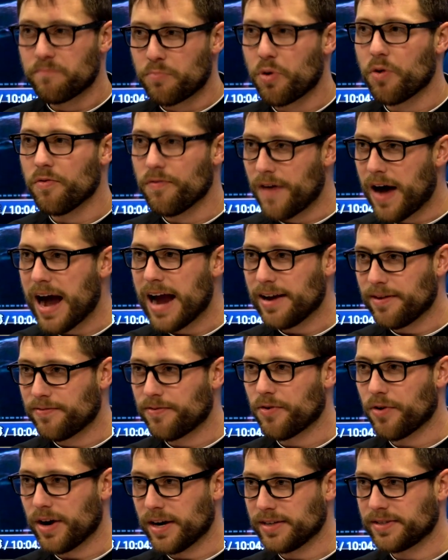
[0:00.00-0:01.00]
provide
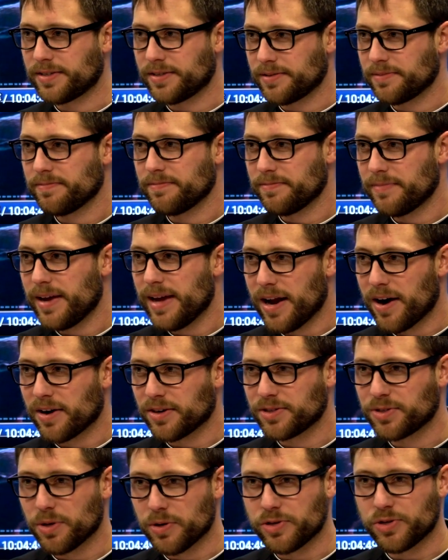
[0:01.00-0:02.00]
for us in our
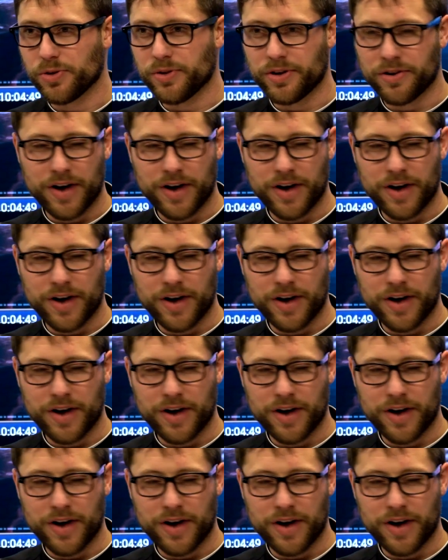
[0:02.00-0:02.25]
social